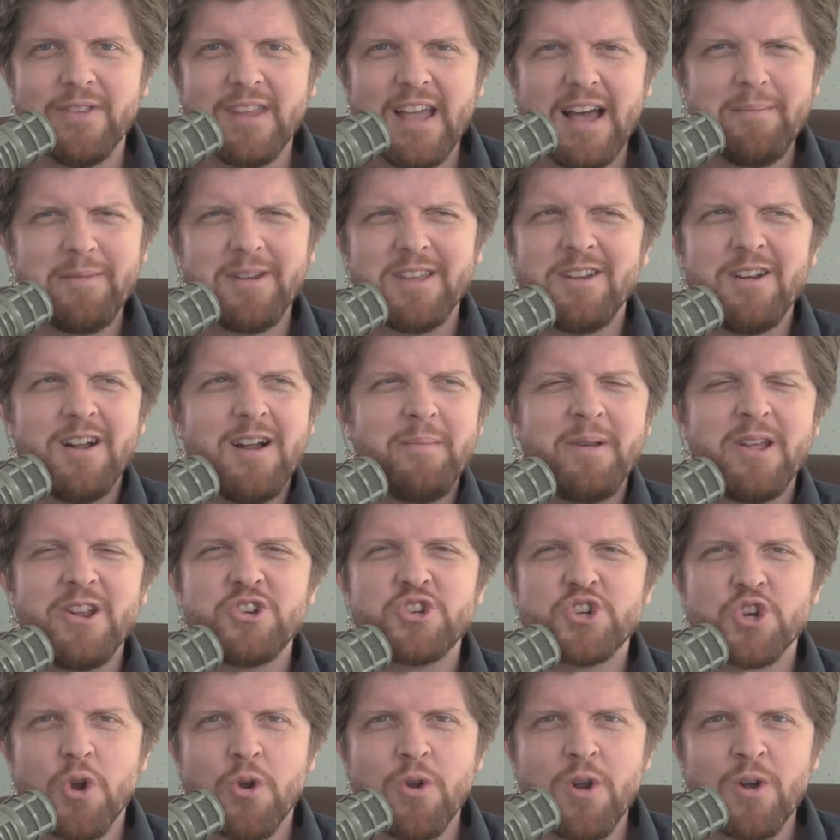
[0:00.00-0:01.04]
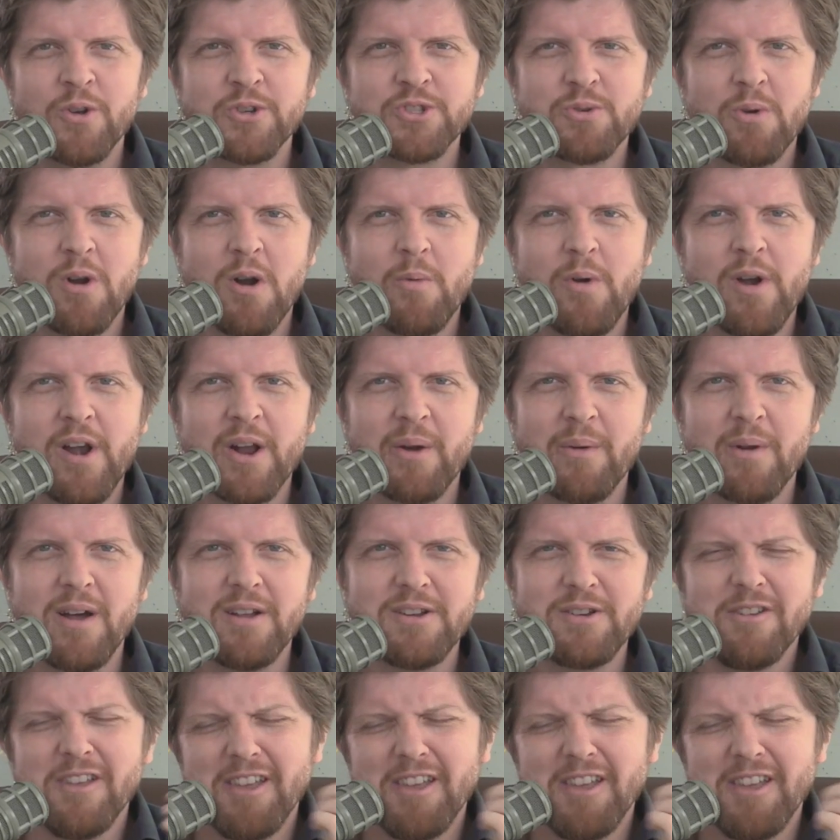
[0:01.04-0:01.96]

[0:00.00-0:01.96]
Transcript: How many, you know how many journos there are running around?